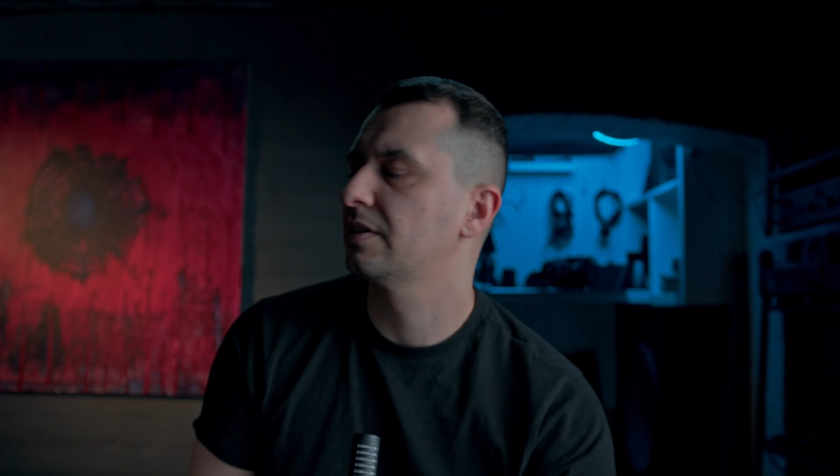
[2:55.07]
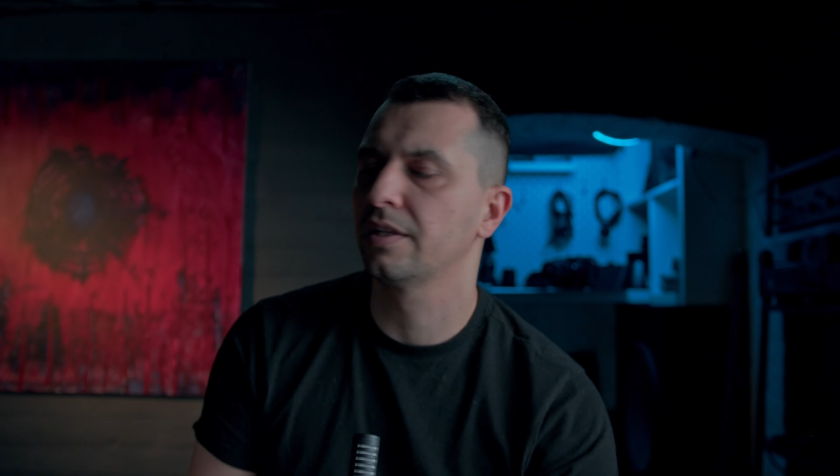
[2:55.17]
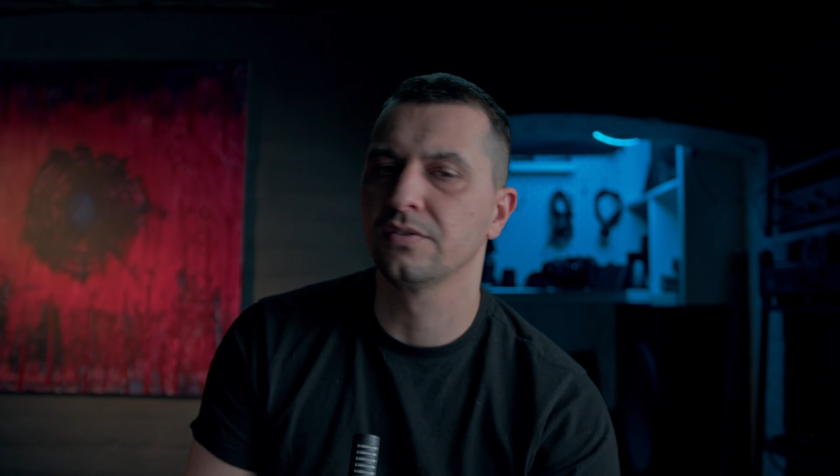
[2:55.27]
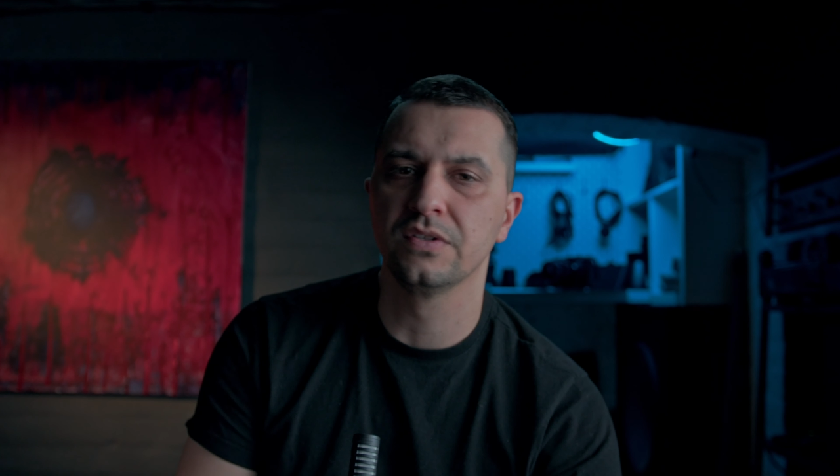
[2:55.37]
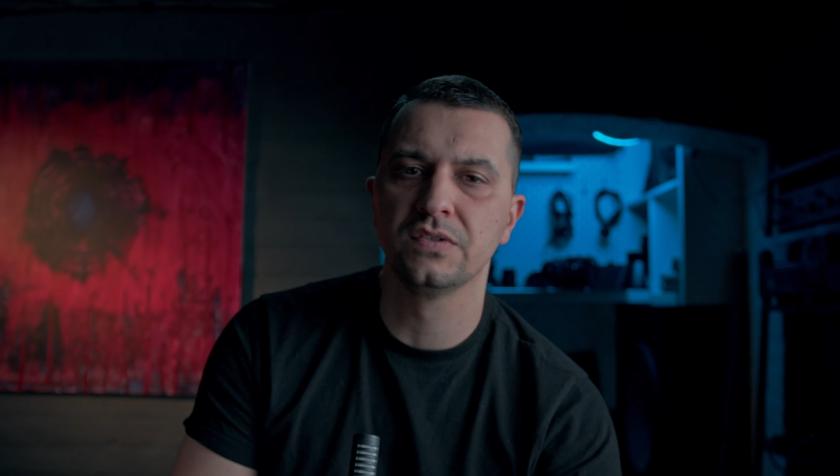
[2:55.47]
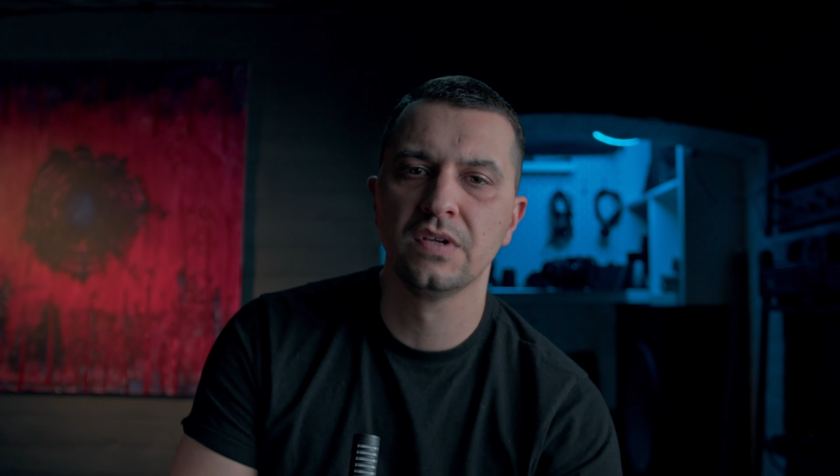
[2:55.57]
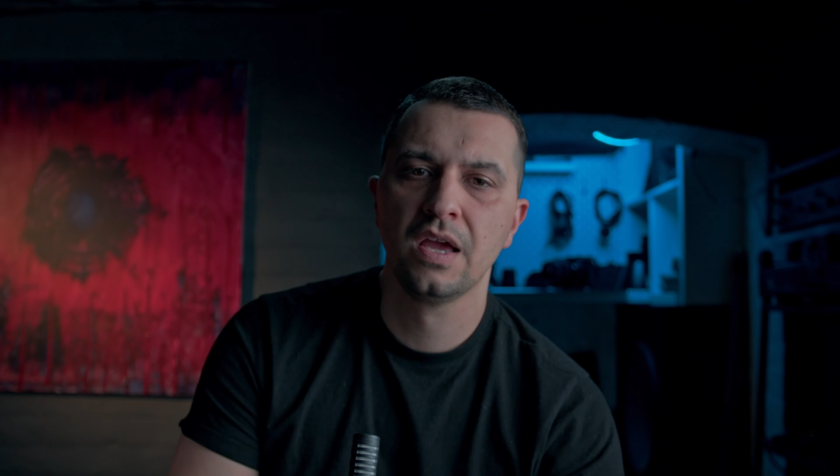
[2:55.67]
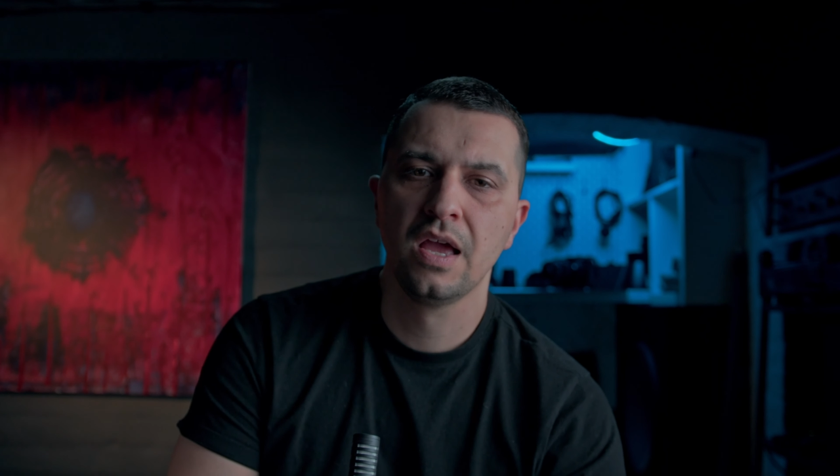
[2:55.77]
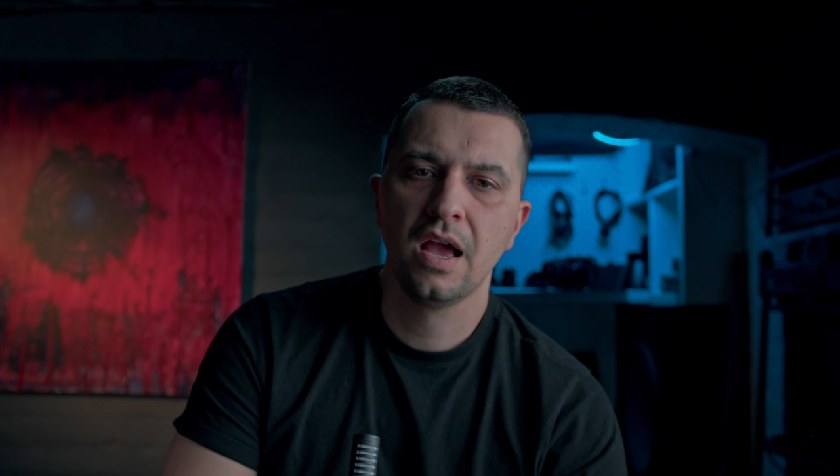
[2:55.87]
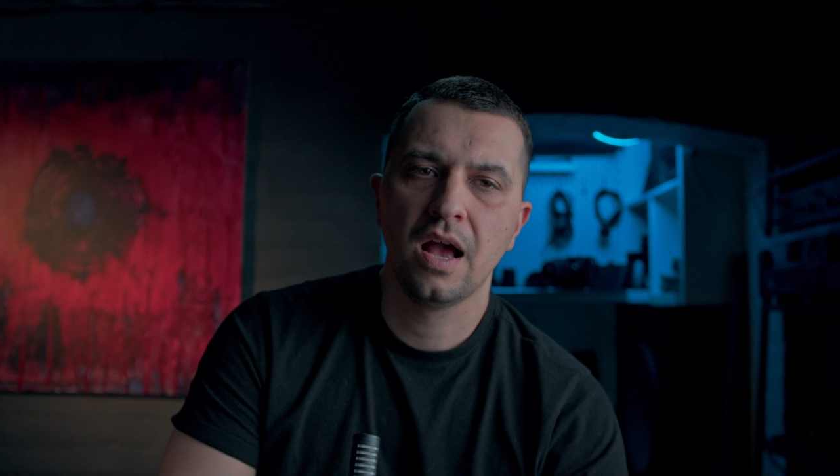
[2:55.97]
lenses?
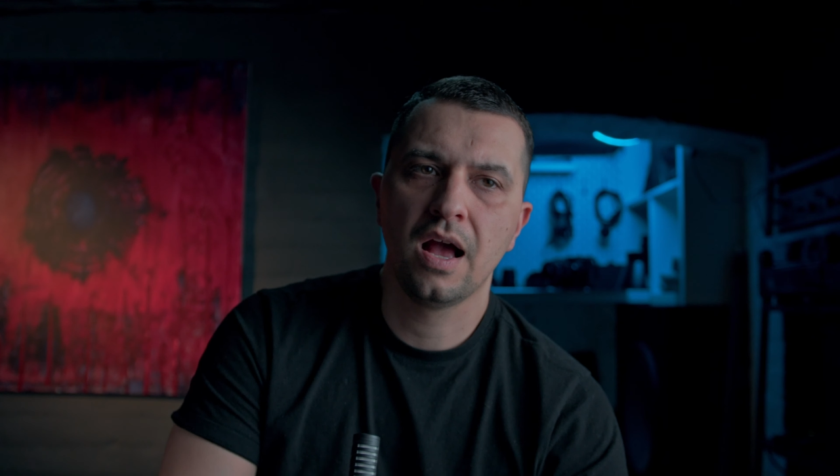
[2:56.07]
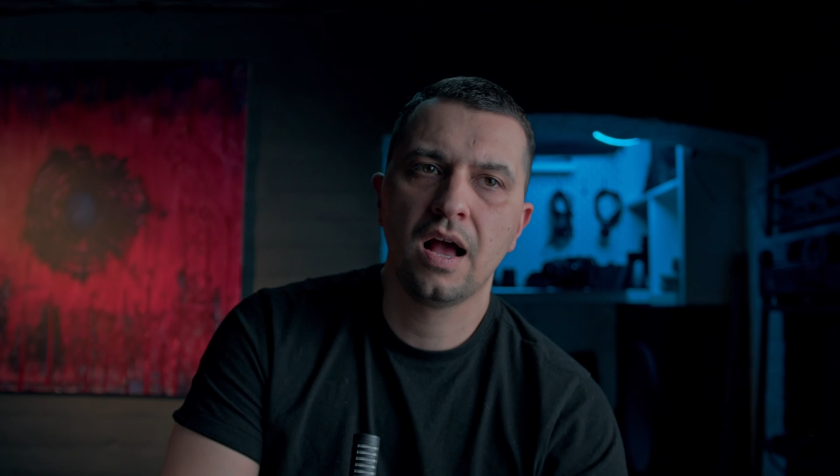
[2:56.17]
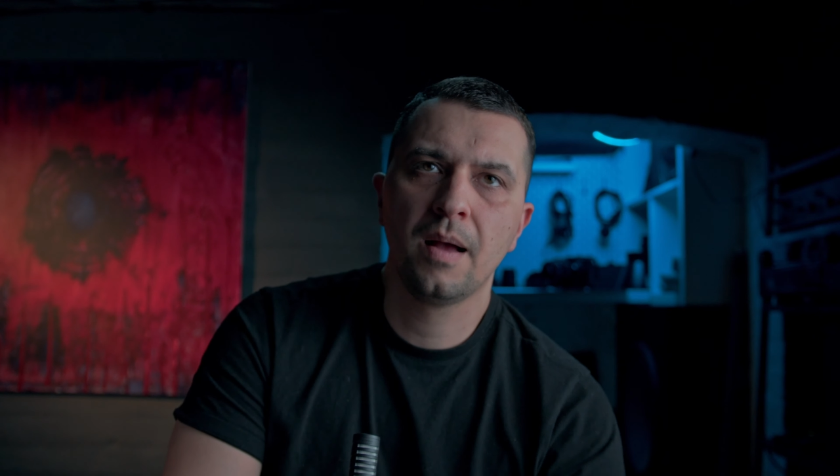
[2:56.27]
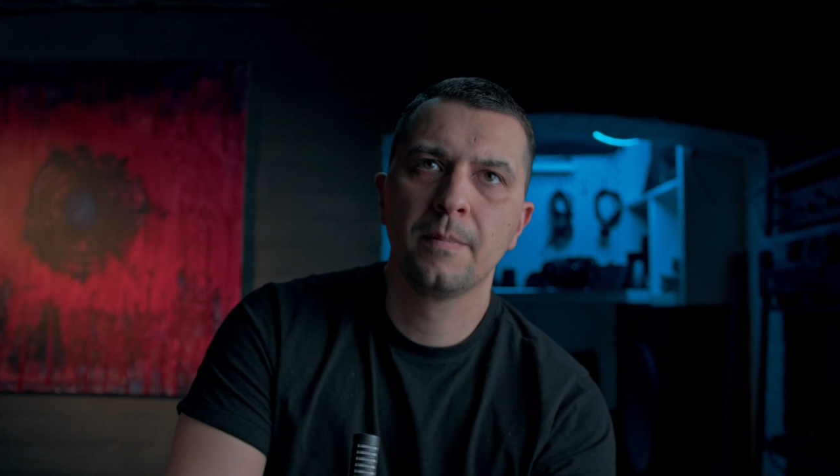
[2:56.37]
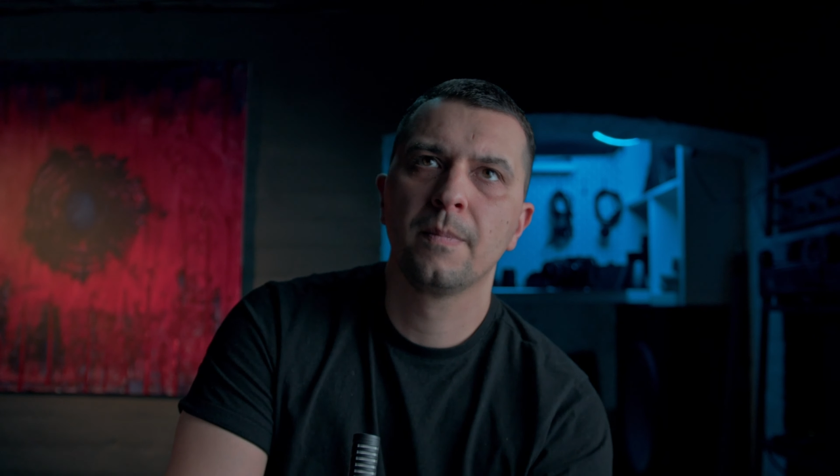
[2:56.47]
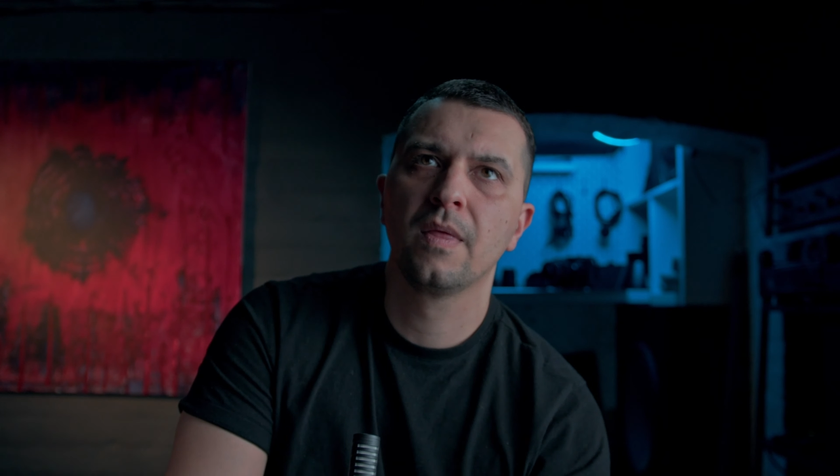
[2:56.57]
From